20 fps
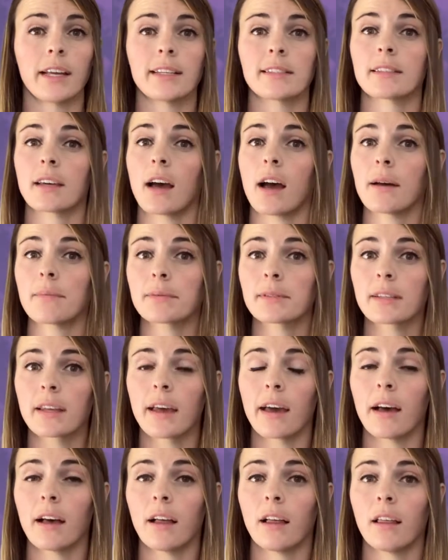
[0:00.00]
It's
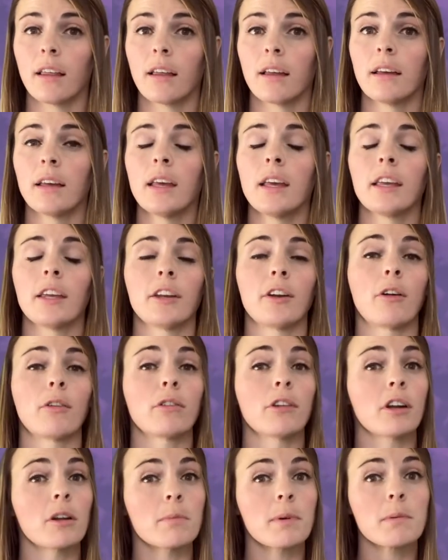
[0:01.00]
upscale, a
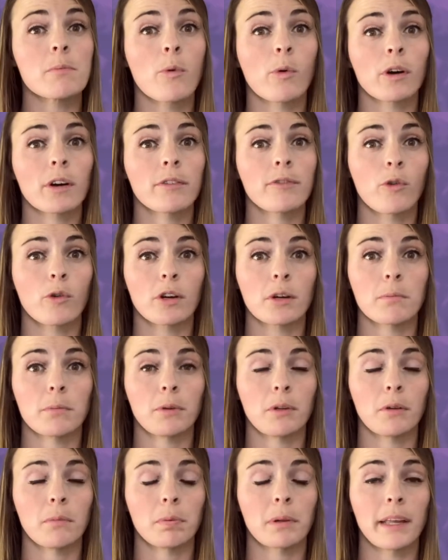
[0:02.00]
little bit more
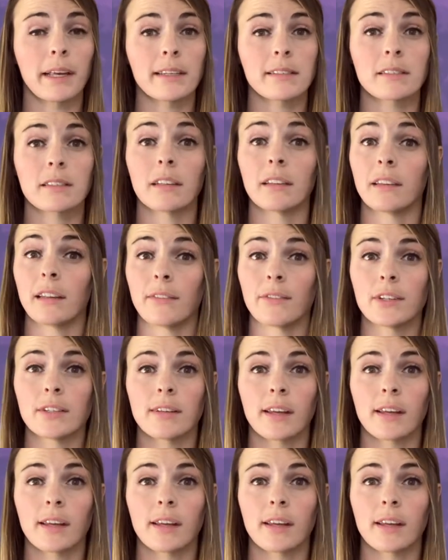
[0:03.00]
affordable place to live in